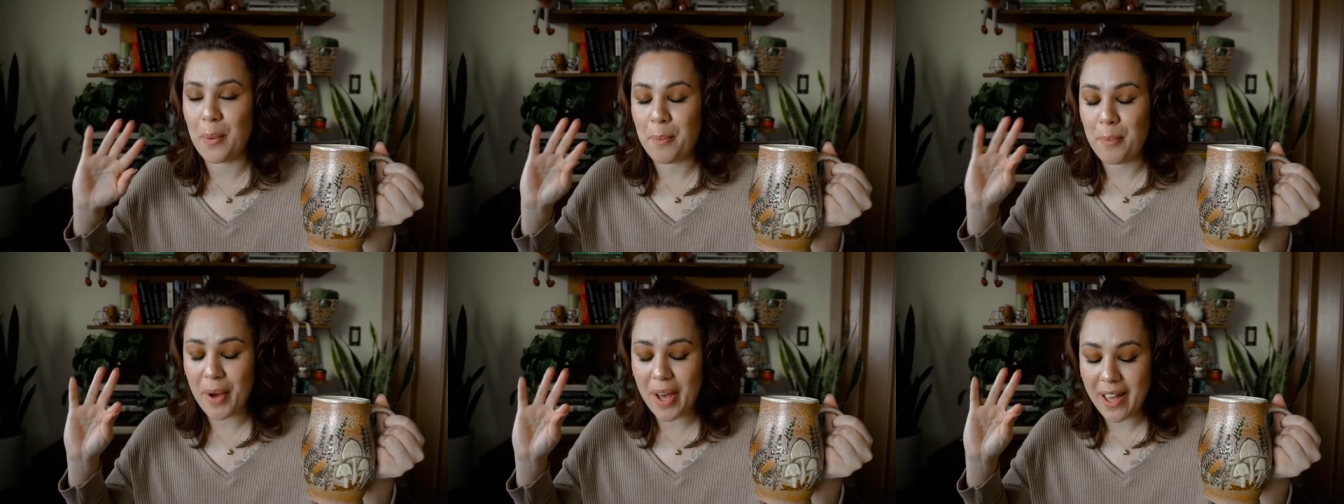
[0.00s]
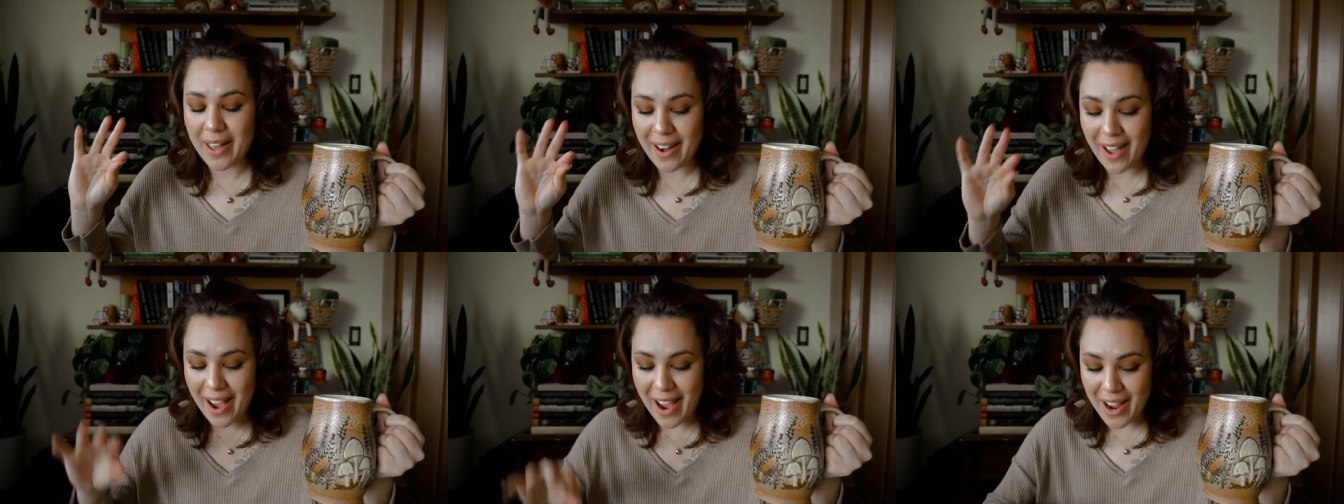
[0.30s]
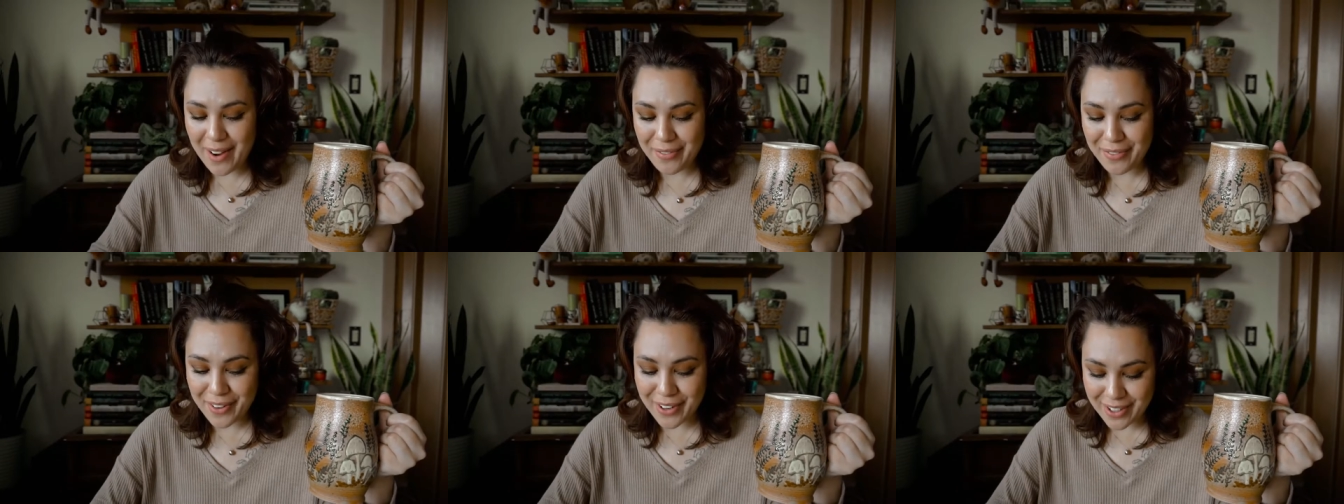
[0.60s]
But
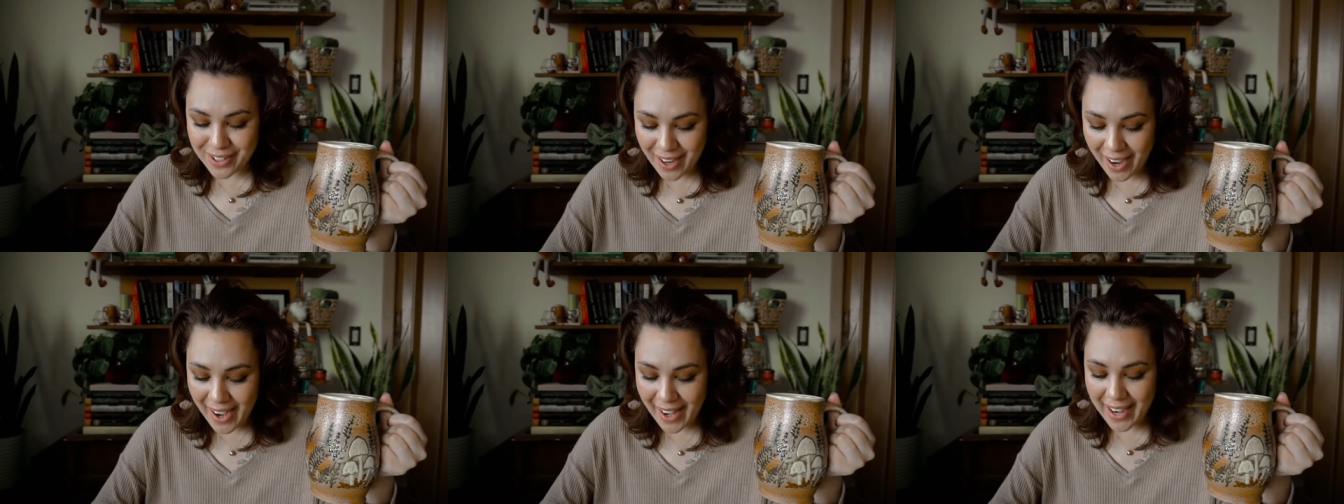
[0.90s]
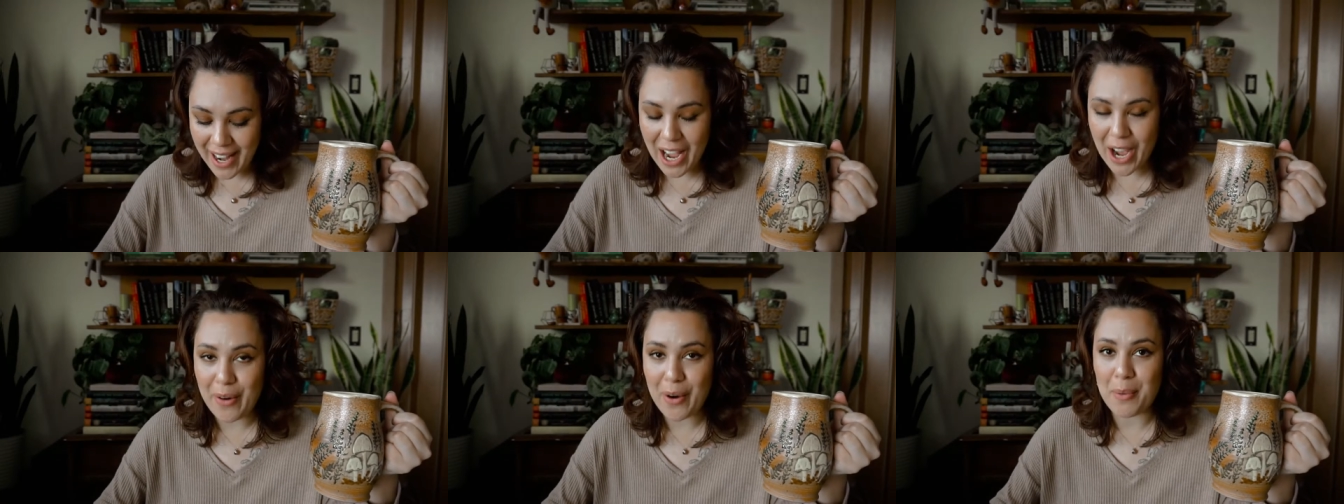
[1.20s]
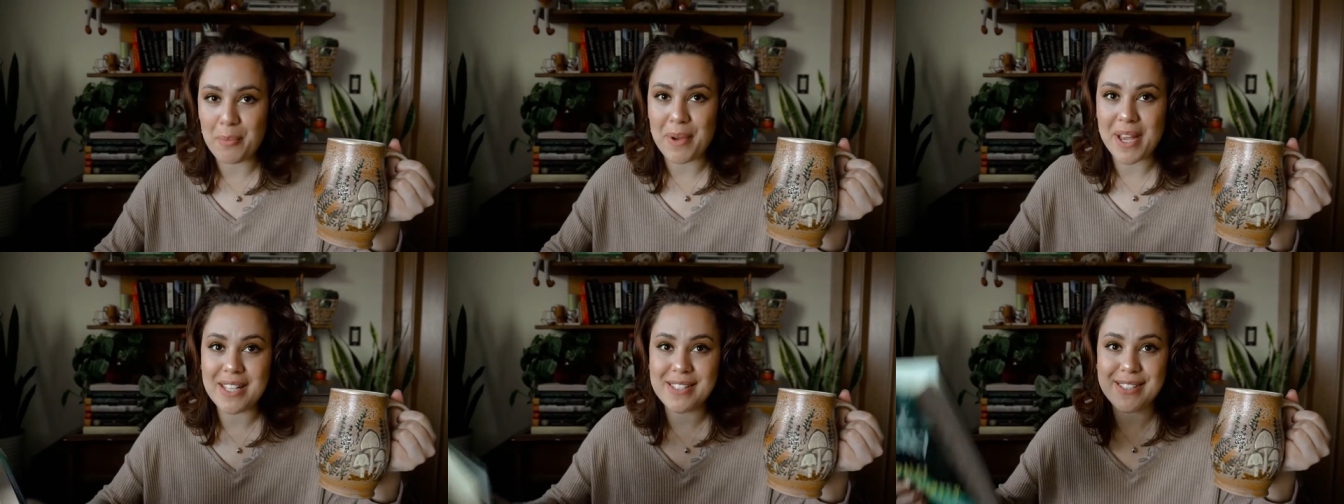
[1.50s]
I forgot how
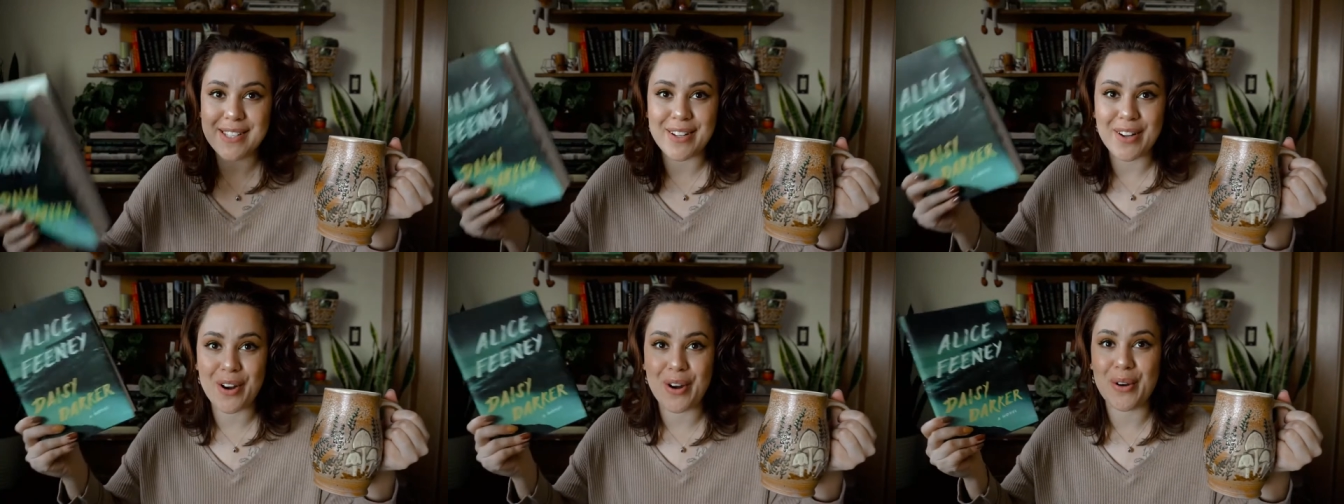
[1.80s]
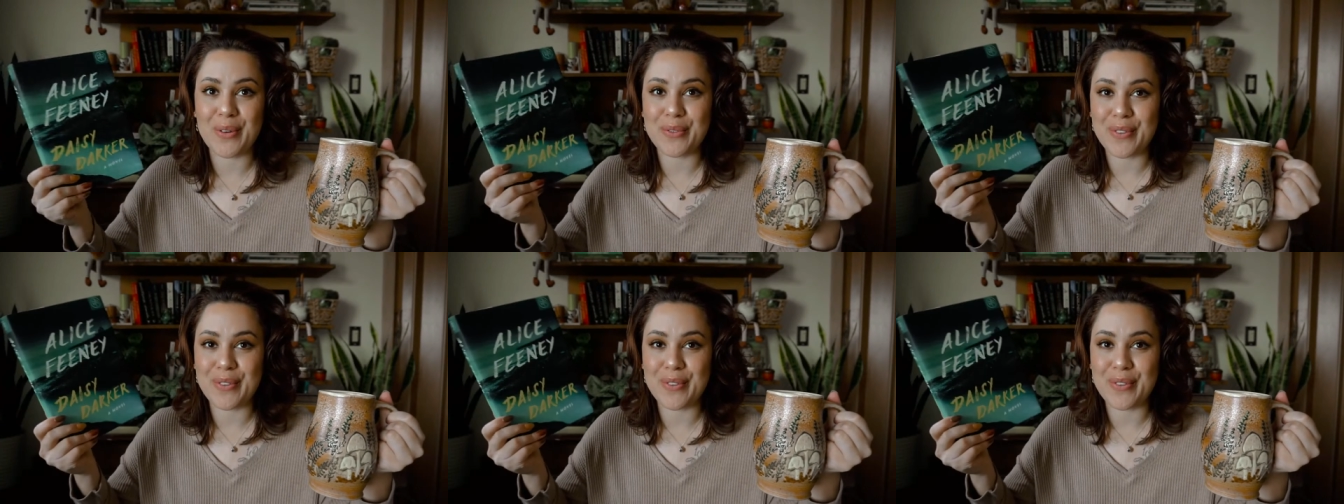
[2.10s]
amazing her